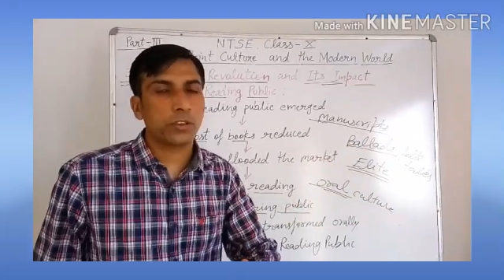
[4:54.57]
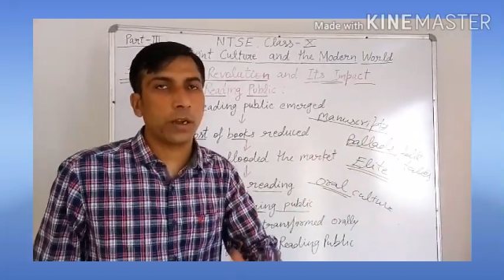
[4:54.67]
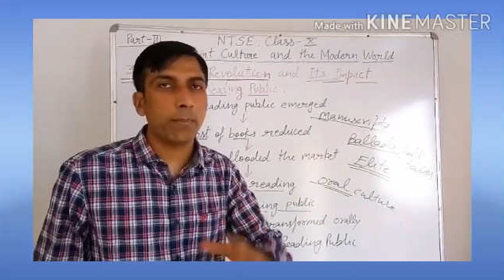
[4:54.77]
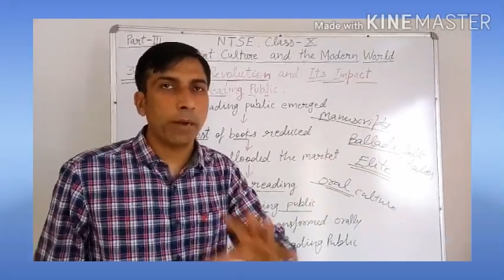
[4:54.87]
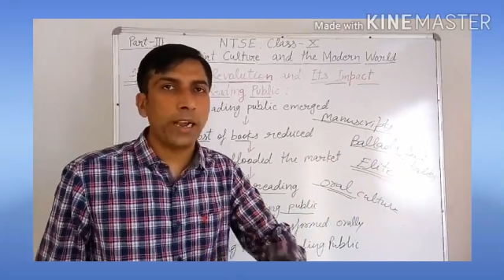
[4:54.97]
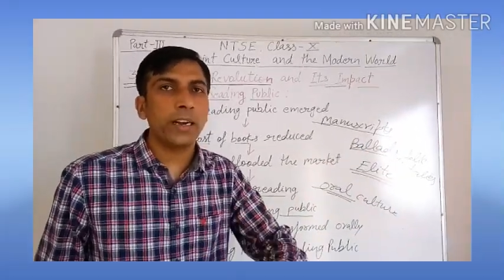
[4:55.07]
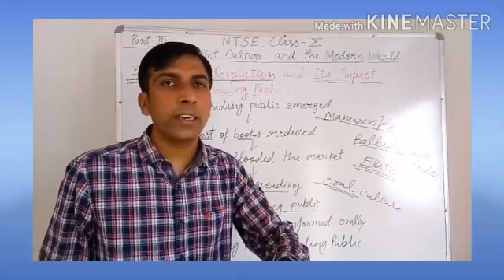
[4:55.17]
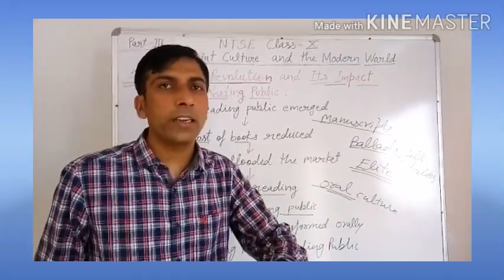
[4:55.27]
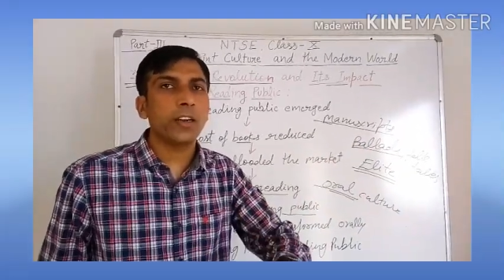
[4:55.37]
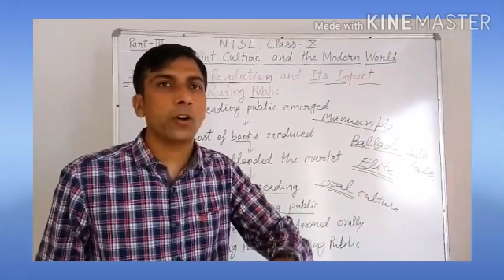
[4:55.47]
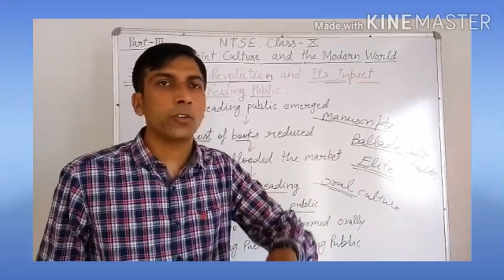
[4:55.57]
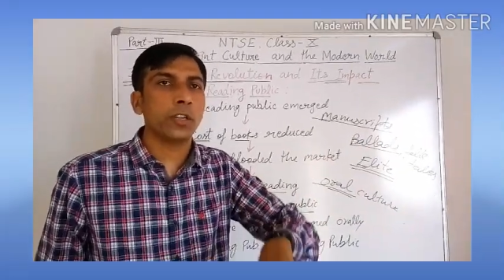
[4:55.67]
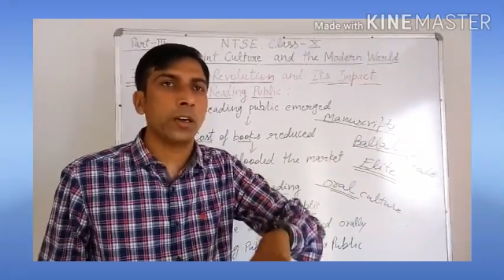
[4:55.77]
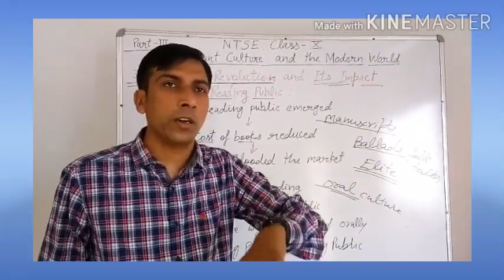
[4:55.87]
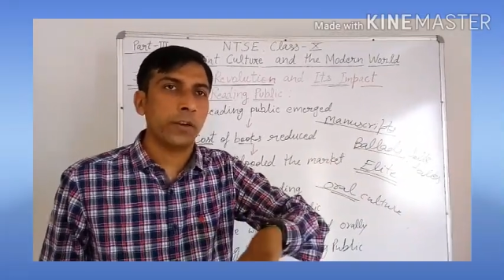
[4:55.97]
Combinedly on
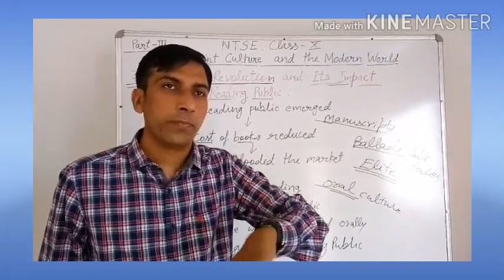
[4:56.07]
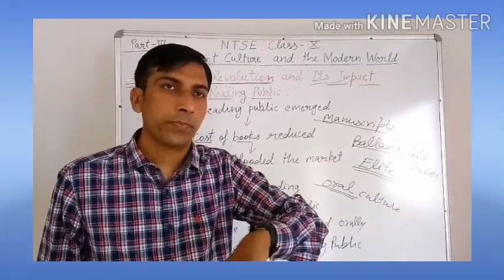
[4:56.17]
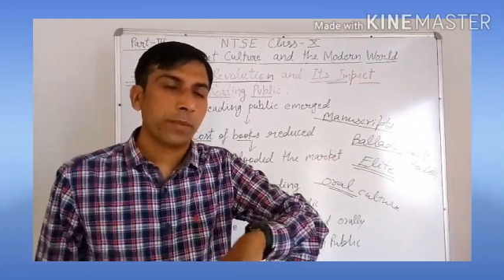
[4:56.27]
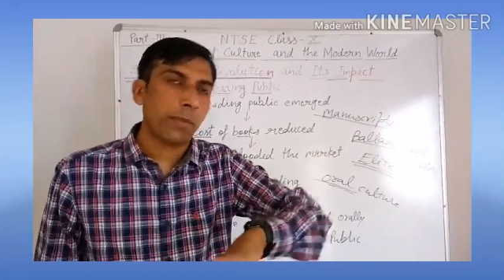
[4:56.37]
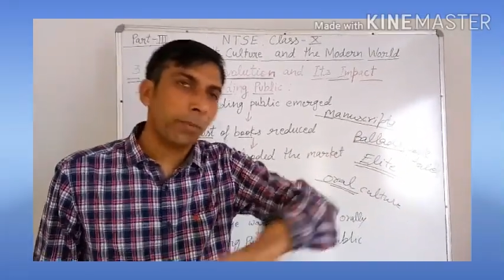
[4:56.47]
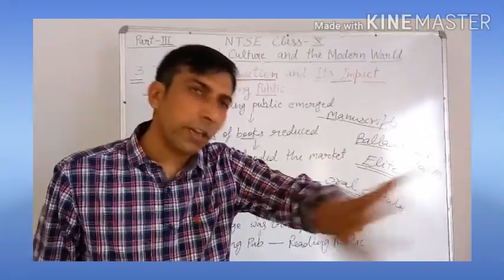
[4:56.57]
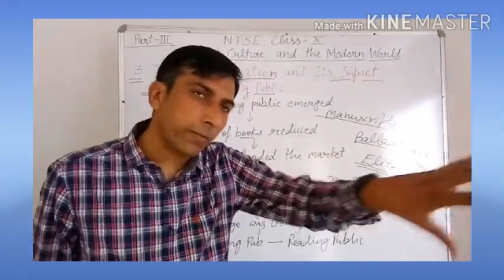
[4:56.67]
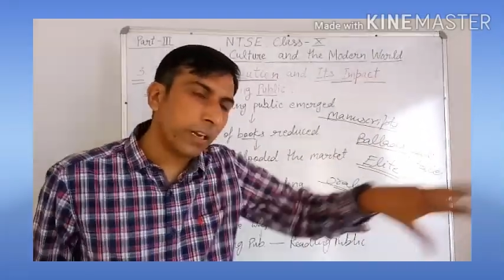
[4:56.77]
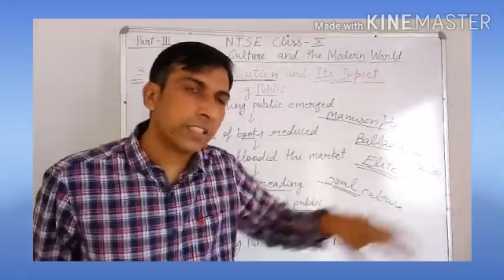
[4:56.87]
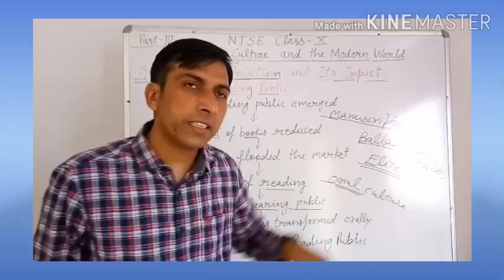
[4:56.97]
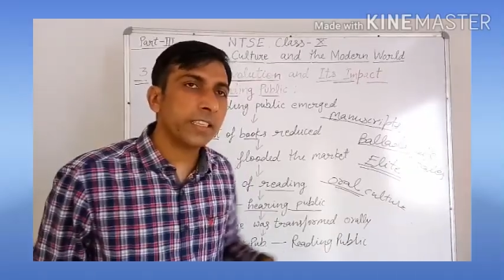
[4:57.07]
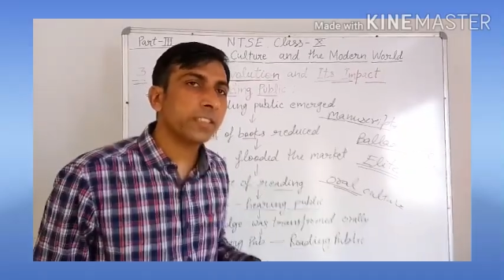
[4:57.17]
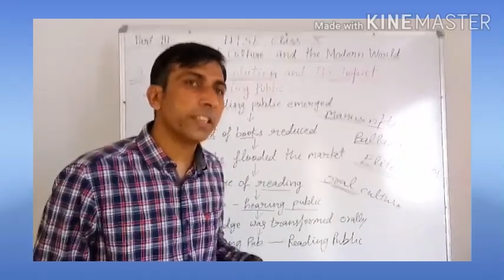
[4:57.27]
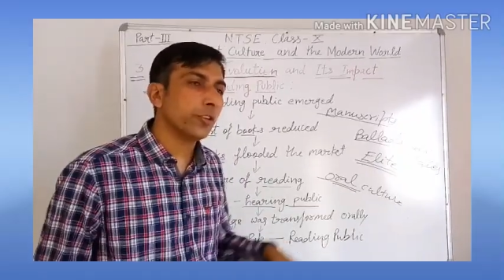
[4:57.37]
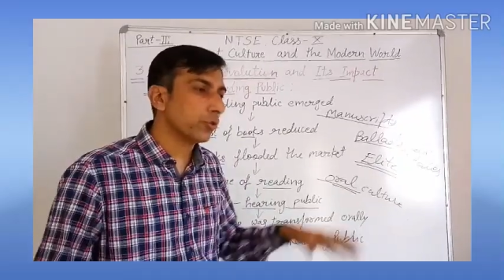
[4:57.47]
the public
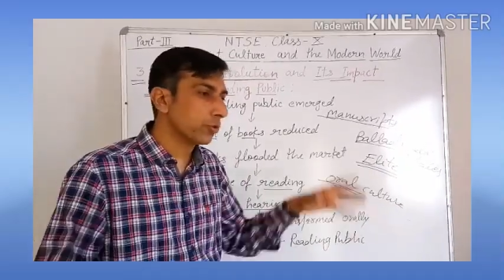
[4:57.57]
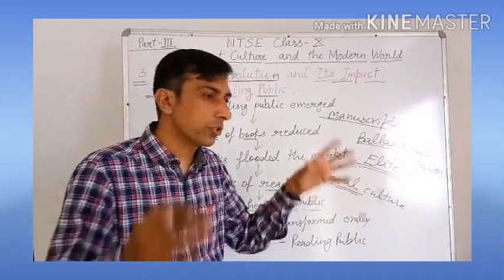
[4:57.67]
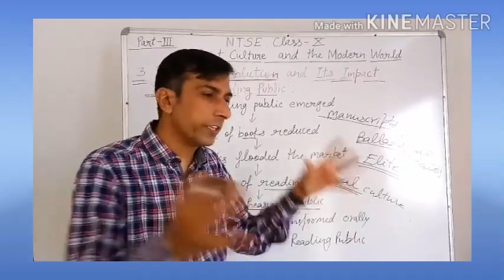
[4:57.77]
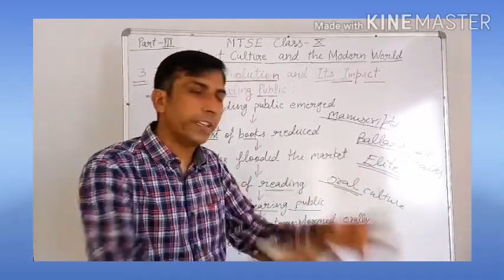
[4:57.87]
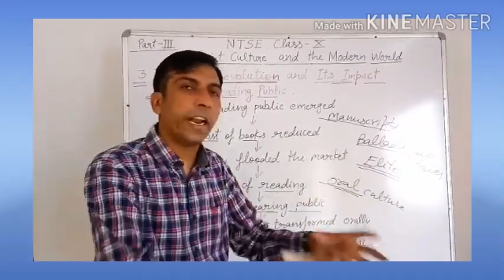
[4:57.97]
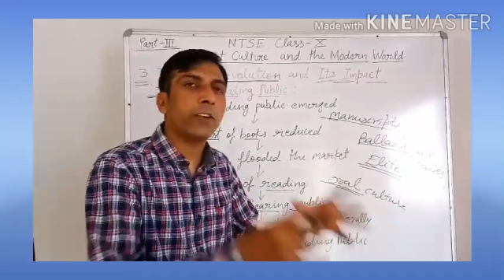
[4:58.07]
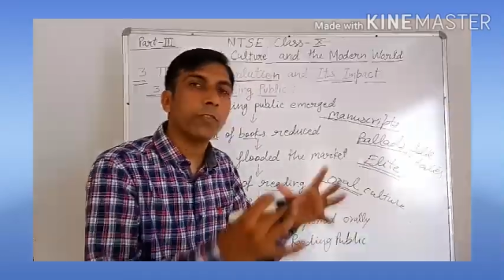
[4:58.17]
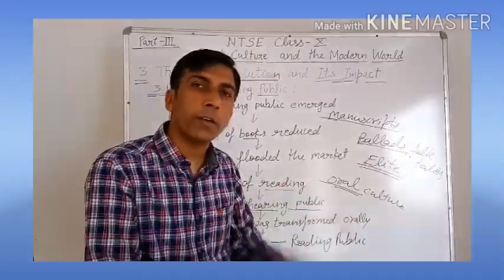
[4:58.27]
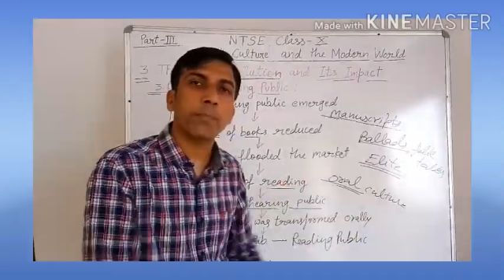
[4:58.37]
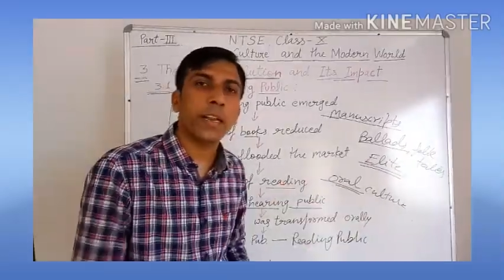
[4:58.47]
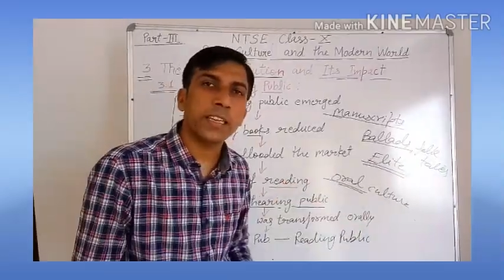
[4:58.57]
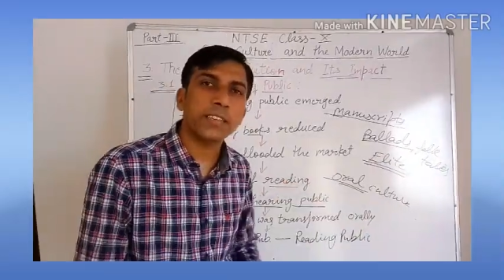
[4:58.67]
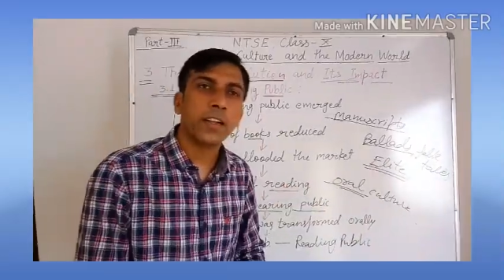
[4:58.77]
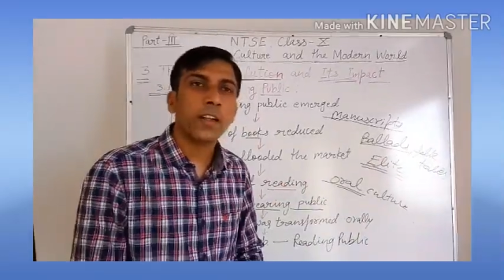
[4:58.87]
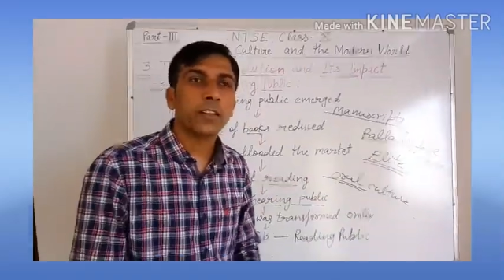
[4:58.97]
places, they used to sit at one
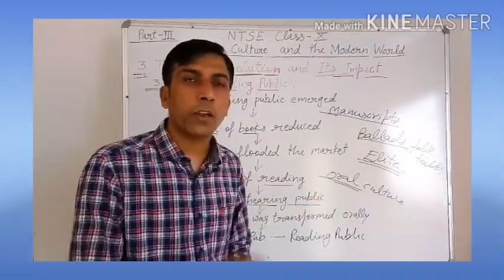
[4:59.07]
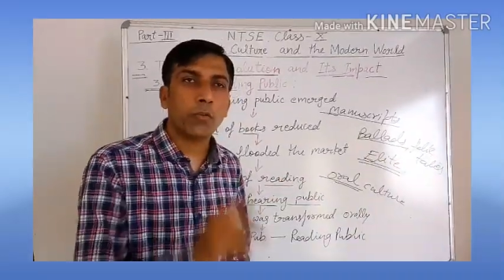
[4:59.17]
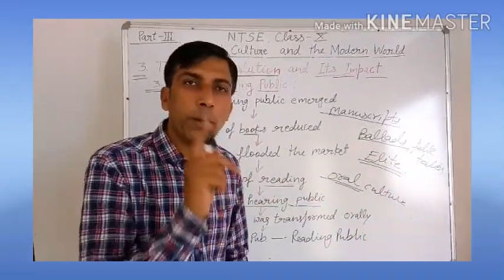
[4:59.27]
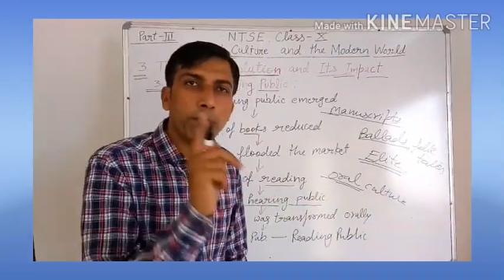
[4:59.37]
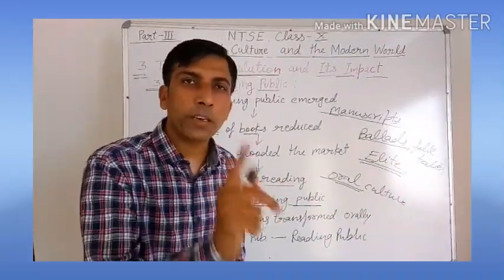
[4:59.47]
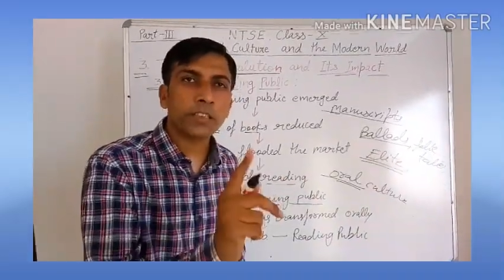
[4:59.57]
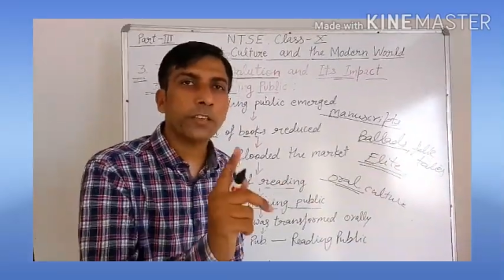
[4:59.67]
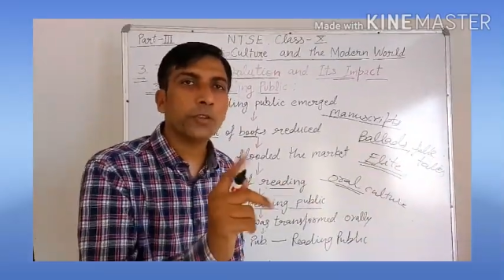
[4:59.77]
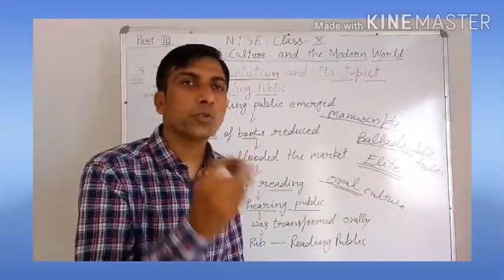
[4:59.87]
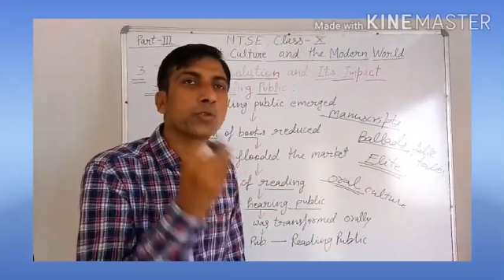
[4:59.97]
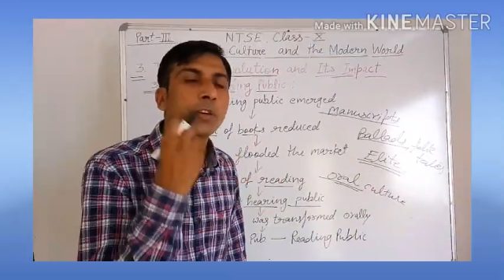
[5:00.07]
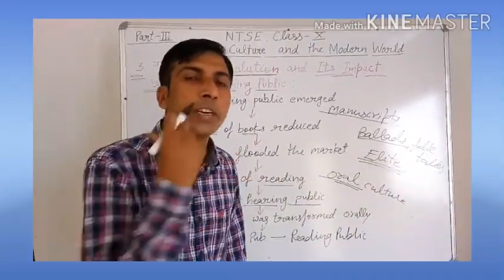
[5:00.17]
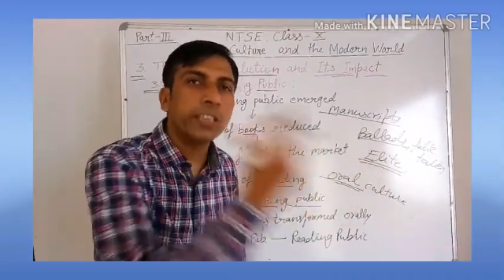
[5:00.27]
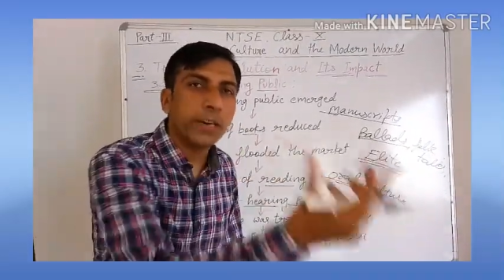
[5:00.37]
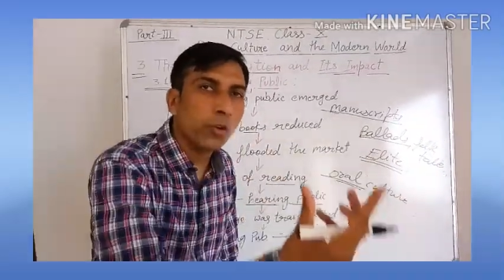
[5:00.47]
place the one person used to
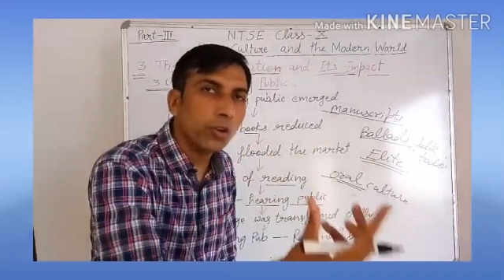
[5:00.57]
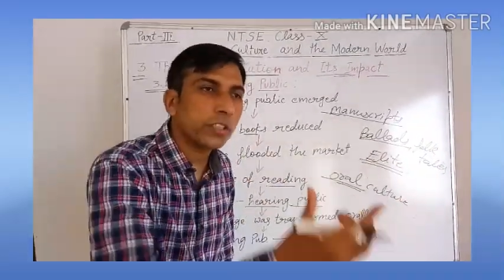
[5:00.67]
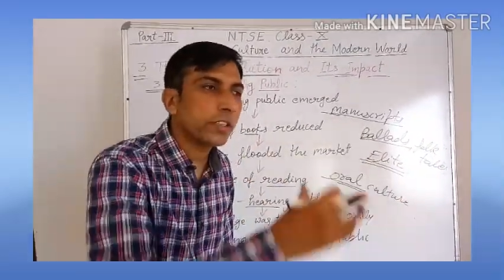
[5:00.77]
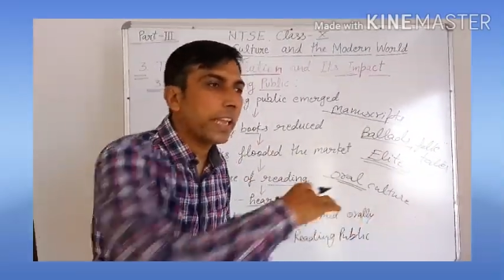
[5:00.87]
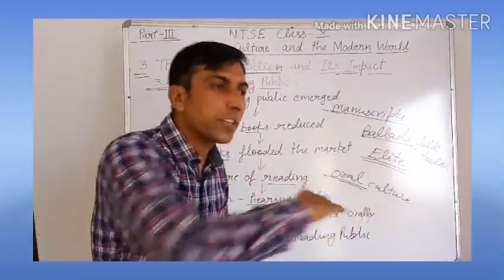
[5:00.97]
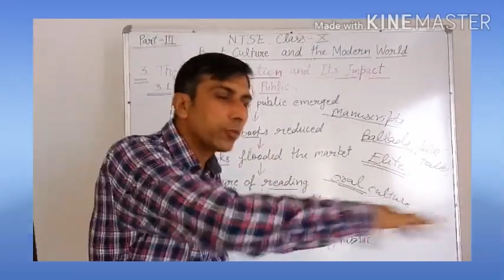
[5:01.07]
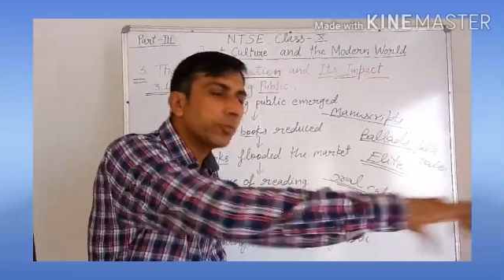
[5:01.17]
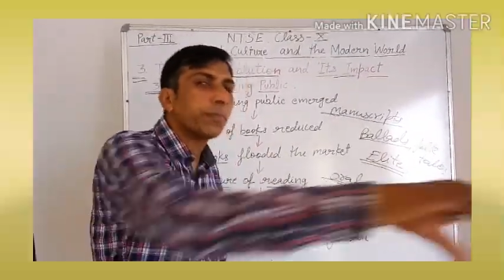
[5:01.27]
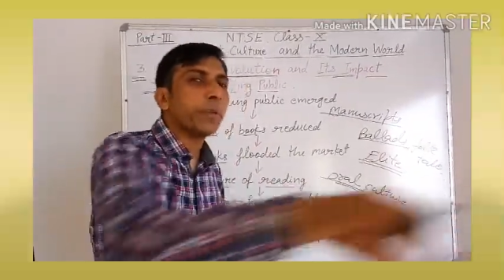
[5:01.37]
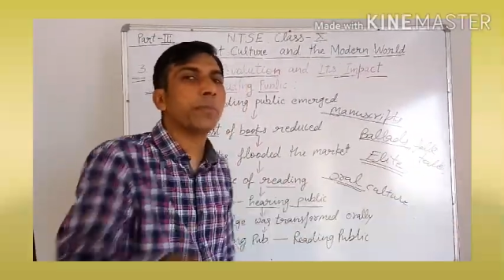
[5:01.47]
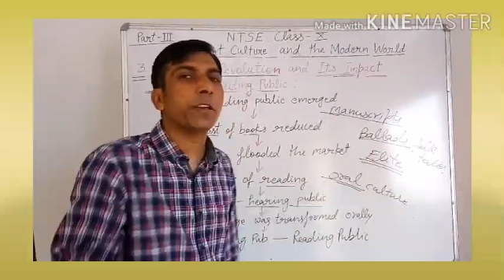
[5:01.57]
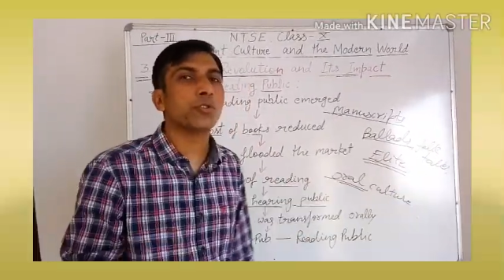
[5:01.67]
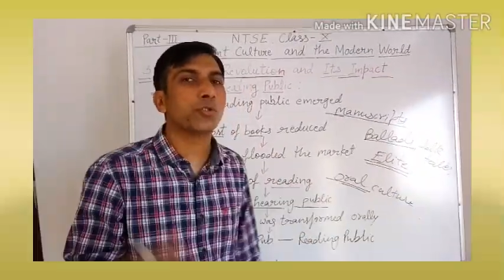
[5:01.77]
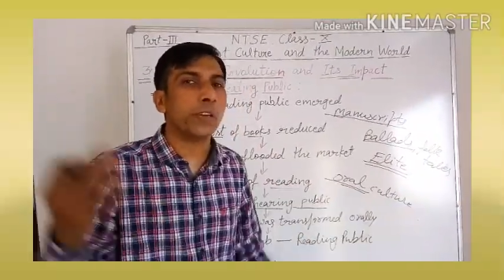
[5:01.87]
read the books, rest of the people used to